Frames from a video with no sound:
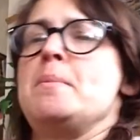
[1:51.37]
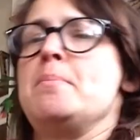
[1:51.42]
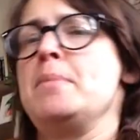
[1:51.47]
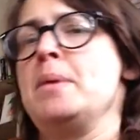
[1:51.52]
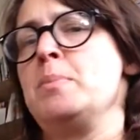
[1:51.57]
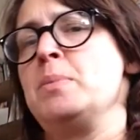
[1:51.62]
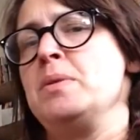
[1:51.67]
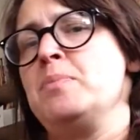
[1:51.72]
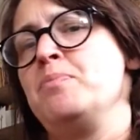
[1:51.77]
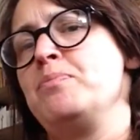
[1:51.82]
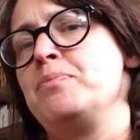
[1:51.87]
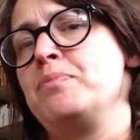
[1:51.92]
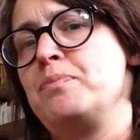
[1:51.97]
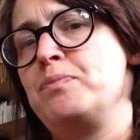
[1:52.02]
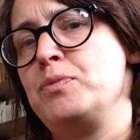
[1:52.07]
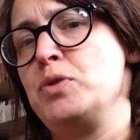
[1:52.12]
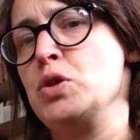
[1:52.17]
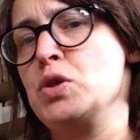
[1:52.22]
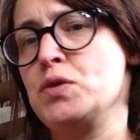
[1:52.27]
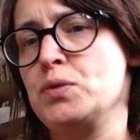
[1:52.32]
It'd be
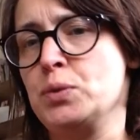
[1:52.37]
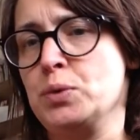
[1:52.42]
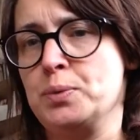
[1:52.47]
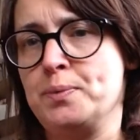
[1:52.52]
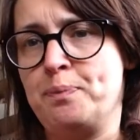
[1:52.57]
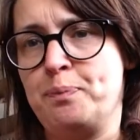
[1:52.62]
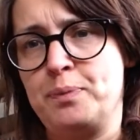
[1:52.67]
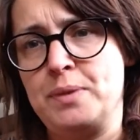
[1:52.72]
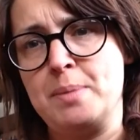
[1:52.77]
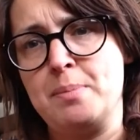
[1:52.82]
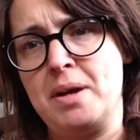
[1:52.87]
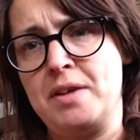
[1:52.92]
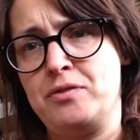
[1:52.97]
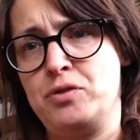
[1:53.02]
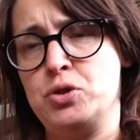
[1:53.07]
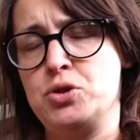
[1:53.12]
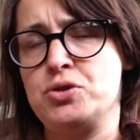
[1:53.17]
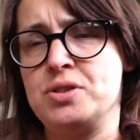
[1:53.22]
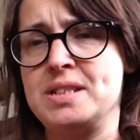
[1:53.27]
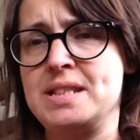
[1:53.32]
useful for my
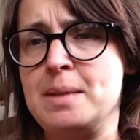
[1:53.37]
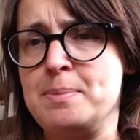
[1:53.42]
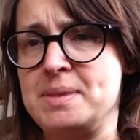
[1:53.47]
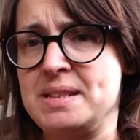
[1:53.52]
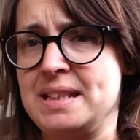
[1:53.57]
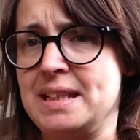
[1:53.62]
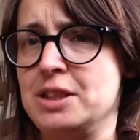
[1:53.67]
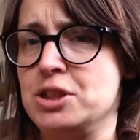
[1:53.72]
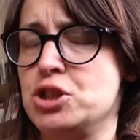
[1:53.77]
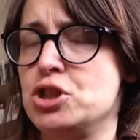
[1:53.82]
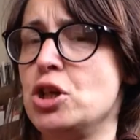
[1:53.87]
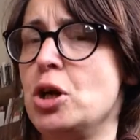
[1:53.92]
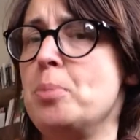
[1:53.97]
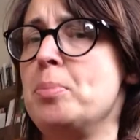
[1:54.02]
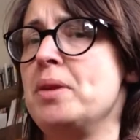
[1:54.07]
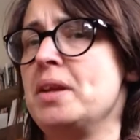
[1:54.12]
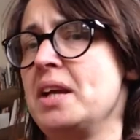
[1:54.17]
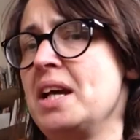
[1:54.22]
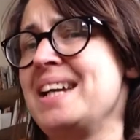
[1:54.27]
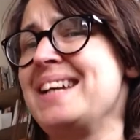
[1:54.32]
future attempts to get a
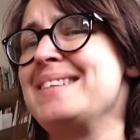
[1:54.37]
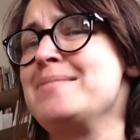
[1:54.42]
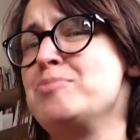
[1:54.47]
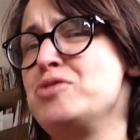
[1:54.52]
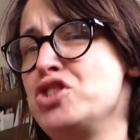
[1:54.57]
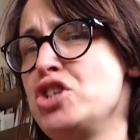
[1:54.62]
job that I can